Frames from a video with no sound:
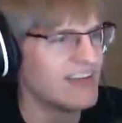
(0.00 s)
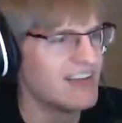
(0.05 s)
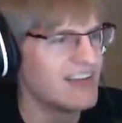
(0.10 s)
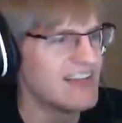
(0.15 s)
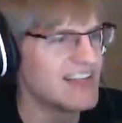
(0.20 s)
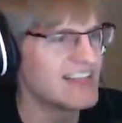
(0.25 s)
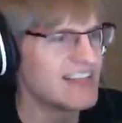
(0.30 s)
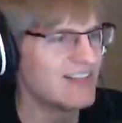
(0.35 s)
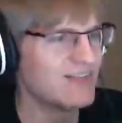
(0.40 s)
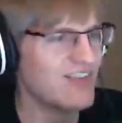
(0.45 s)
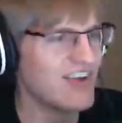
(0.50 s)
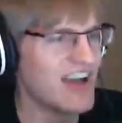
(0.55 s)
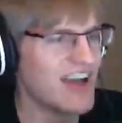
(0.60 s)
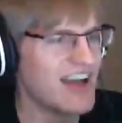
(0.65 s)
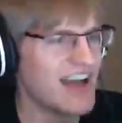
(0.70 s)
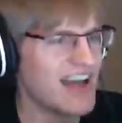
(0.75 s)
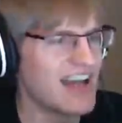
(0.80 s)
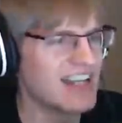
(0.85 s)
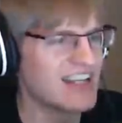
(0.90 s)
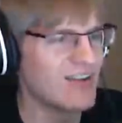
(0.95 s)
This is fun.
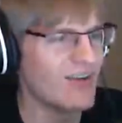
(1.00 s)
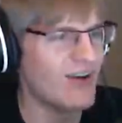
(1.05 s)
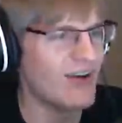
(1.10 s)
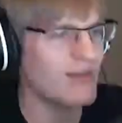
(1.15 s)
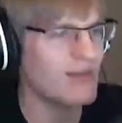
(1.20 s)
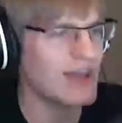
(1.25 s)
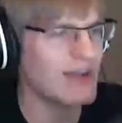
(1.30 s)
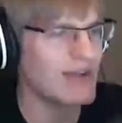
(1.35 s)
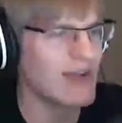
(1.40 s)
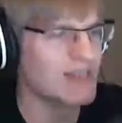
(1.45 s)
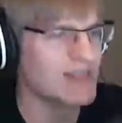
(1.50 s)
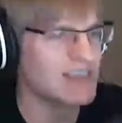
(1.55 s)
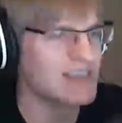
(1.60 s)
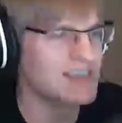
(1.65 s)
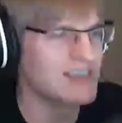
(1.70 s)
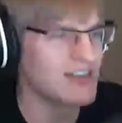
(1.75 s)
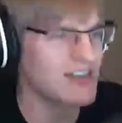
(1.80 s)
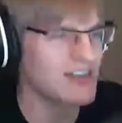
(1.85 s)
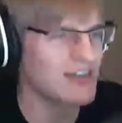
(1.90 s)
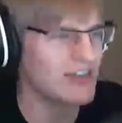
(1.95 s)
I get to go all the way around the
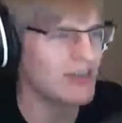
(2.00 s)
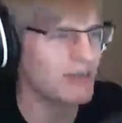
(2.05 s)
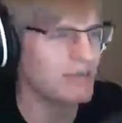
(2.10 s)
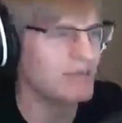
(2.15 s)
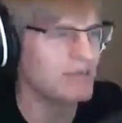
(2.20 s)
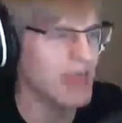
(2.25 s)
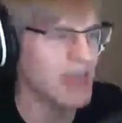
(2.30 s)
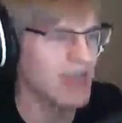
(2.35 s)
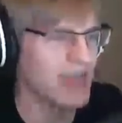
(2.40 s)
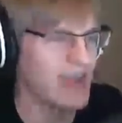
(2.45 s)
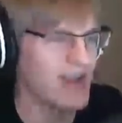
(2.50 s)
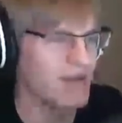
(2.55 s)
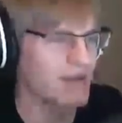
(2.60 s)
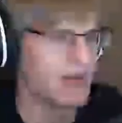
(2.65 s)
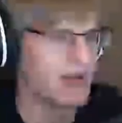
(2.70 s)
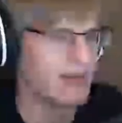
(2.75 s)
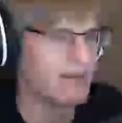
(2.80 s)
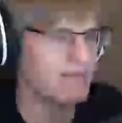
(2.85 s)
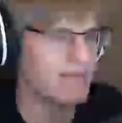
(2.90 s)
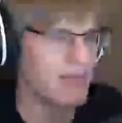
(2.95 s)
circle. Bam,
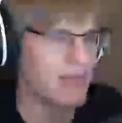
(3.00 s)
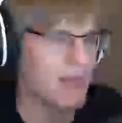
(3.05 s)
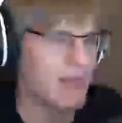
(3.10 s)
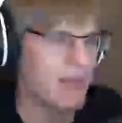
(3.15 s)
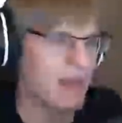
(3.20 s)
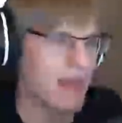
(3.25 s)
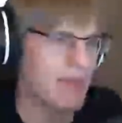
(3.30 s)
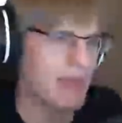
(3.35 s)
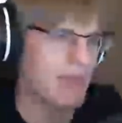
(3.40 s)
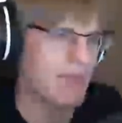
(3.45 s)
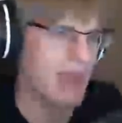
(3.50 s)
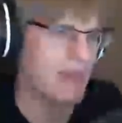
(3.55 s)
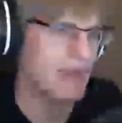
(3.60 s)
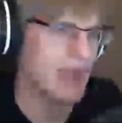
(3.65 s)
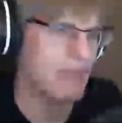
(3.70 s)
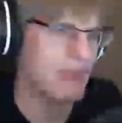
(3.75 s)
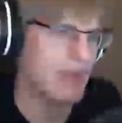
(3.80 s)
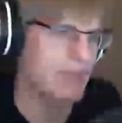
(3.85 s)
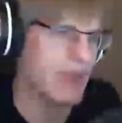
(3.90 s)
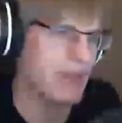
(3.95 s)
bam, bam, bam, bam,
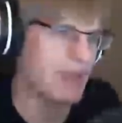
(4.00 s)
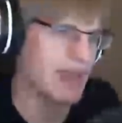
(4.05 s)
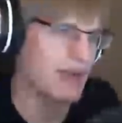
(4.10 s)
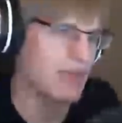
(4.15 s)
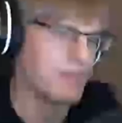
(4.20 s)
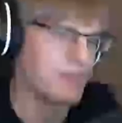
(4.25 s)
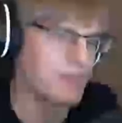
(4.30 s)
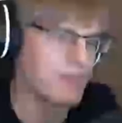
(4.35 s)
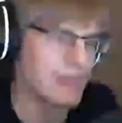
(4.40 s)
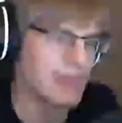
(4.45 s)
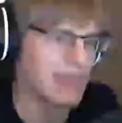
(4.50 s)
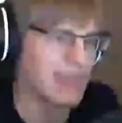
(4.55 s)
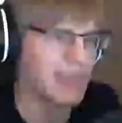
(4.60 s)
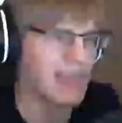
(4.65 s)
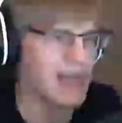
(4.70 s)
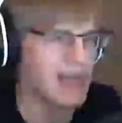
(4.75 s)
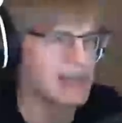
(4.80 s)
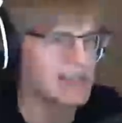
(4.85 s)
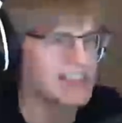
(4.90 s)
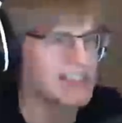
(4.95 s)
bam, bam, bam.
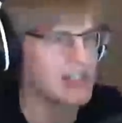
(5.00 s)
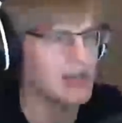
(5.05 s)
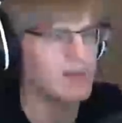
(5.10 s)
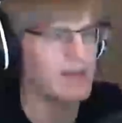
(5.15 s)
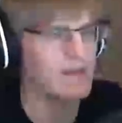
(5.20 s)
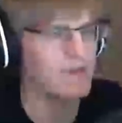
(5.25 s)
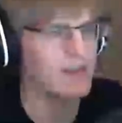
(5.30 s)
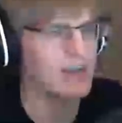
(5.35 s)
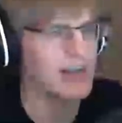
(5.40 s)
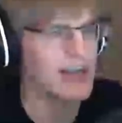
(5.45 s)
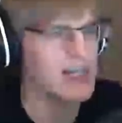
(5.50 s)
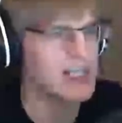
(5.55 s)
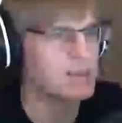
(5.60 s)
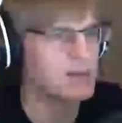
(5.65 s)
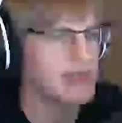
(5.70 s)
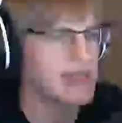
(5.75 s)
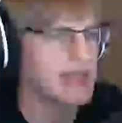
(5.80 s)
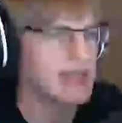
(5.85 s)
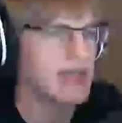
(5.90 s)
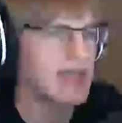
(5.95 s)
And I still have infinite
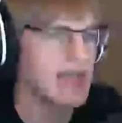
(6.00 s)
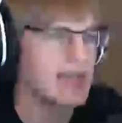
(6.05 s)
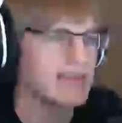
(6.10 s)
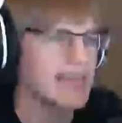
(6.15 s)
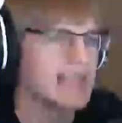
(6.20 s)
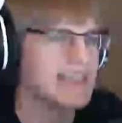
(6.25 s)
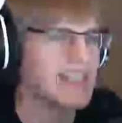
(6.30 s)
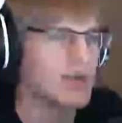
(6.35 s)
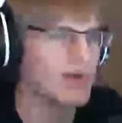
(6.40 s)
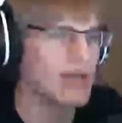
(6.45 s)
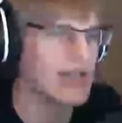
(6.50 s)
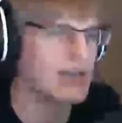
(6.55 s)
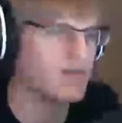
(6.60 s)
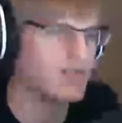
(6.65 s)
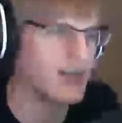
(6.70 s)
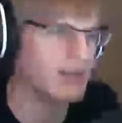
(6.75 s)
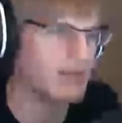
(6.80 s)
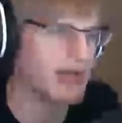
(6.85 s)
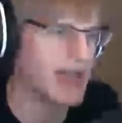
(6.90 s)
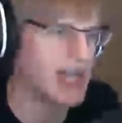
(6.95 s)
HP. That's how
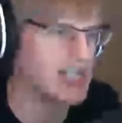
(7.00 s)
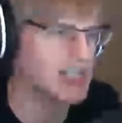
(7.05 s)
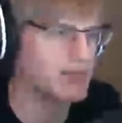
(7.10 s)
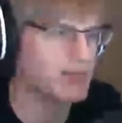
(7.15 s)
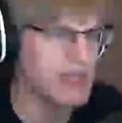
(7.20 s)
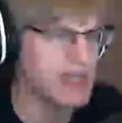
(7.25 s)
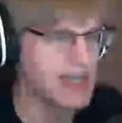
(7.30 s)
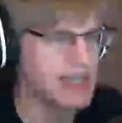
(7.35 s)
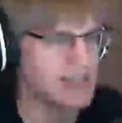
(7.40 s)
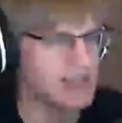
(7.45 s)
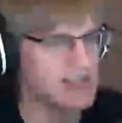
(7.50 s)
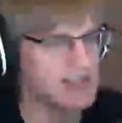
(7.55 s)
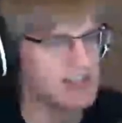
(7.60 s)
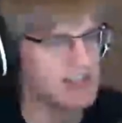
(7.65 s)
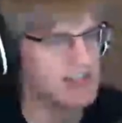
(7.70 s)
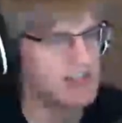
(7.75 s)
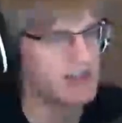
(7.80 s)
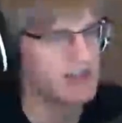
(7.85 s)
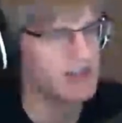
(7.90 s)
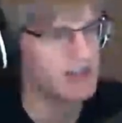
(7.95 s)
infinite my HP is.
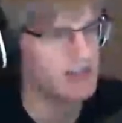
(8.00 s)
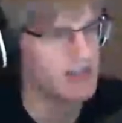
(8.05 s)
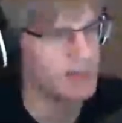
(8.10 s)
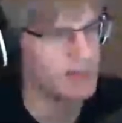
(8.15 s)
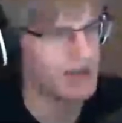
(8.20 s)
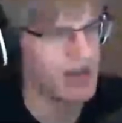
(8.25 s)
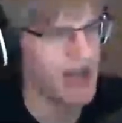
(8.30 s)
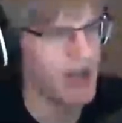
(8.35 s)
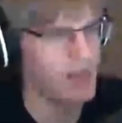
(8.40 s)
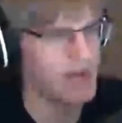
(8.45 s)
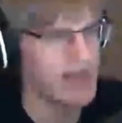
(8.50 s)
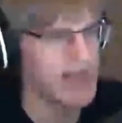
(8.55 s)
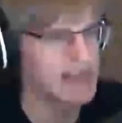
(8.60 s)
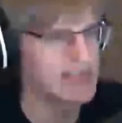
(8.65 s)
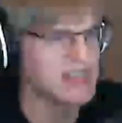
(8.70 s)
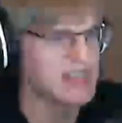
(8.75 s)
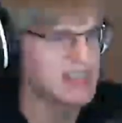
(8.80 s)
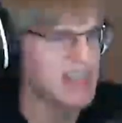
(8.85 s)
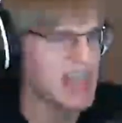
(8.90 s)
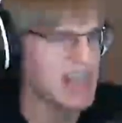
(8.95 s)
No matter how many hits
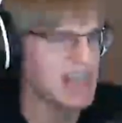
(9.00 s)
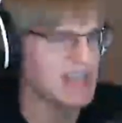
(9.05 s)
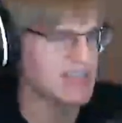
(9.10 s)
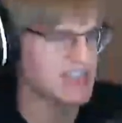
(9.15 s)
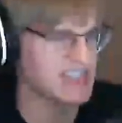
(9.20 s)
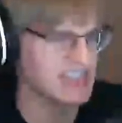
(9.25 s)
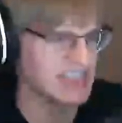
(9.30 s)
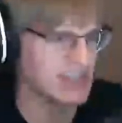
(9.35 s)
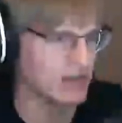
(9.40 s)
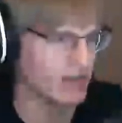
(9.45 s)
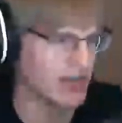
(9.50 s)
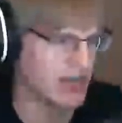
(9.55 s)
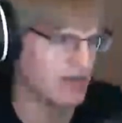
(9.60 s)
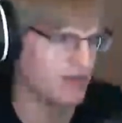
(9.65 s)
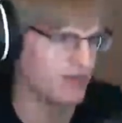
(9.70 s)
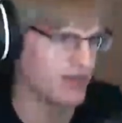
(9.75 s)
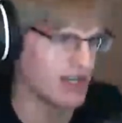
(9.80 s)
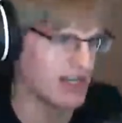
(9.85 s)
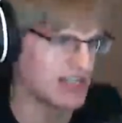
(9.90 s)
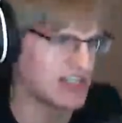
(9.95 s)
I take, it's still
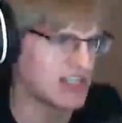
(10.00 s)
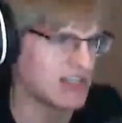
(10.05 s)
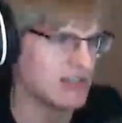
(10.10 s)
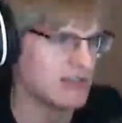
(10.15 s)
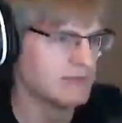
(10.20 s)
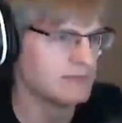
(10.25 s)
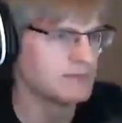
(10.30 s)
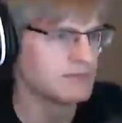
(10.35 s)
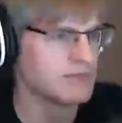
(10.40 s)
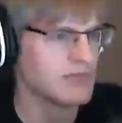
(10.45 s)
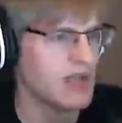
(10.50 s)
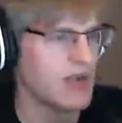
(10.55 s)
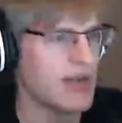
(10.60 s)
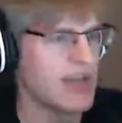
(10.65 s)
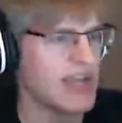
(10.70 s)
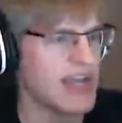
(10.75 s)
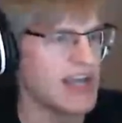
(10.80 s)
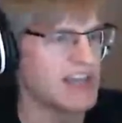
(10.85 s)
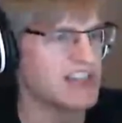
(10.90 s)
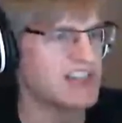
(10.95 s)
infinite. Okay,
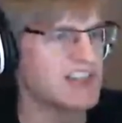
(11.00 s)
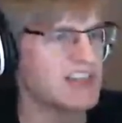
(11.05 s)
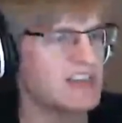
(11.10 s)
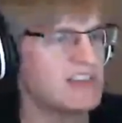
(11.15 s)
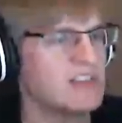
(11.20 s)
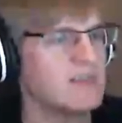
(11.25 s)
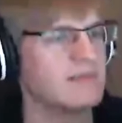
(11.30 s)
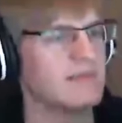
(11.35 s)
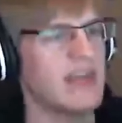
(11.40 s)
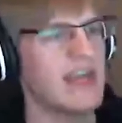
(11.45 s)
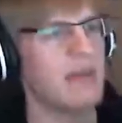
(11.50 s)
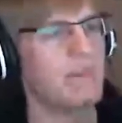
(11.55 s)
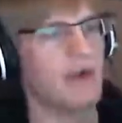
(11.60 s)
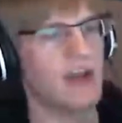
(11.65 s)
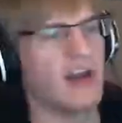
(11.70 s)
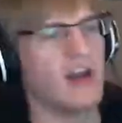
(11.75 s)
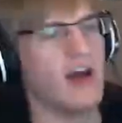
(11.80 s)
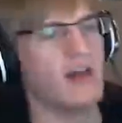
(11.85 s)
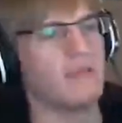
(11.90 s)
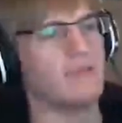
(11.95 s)
guys. Yeah, bring
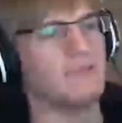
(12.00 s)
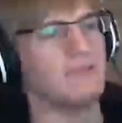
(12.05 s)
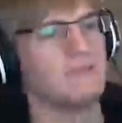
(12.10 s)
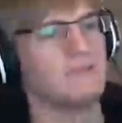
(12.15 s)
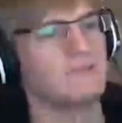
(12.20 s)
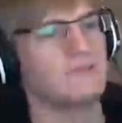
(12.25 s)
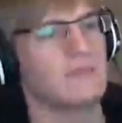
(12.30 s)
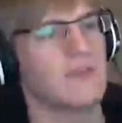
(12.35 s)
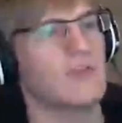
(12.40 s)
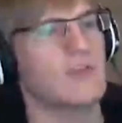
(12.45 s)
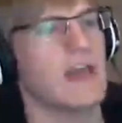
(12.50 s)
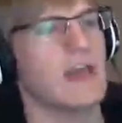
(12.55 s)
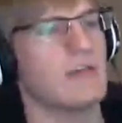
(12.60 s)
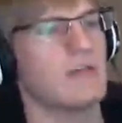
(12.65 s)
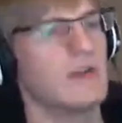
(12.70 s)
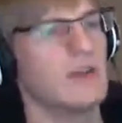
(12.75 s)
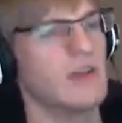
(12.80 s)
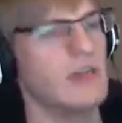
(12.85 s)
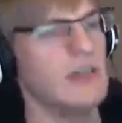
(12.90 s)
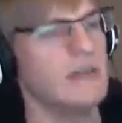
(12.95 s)
it on. Okay,
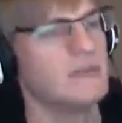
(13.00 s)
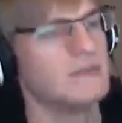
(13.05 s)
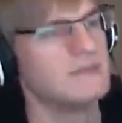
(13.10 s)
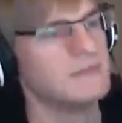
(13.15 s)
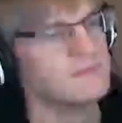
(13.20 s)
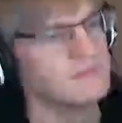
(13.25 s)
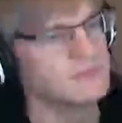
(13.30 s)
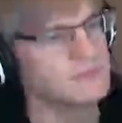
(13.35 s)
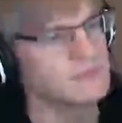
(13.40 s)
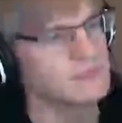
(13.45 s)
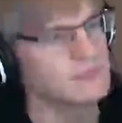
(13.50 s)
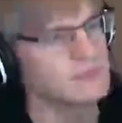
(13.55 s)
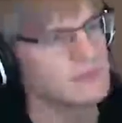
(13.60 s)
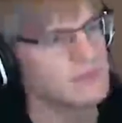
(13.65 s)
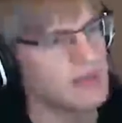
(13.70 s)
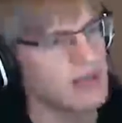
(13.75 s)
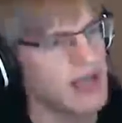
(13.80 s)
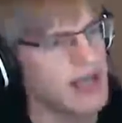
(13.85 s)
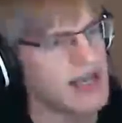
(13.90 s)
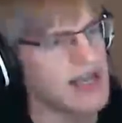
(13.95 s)
really?
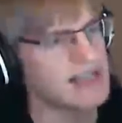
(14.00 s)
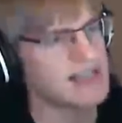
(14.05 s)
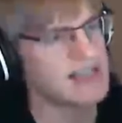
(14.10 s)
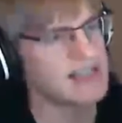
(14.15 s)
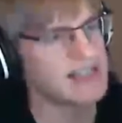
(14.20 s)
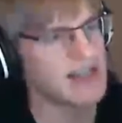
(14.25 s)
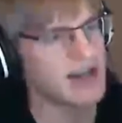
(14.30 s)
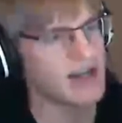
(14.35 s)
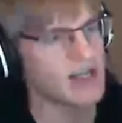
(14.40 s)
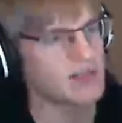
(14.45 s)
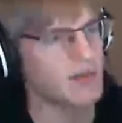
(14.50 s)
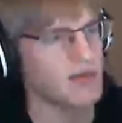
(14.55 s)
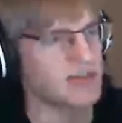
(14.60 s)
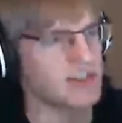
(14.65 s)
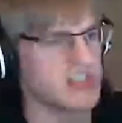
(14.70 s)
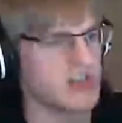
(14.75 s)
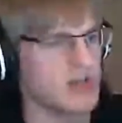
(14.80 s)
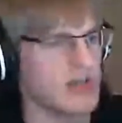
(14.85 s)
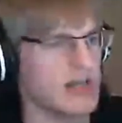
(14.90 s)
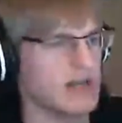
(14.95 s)
I guess this is how you're supposed
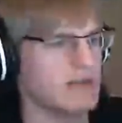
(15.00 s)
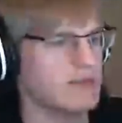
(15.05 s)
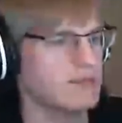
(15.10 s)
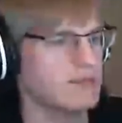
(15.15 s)
to do it.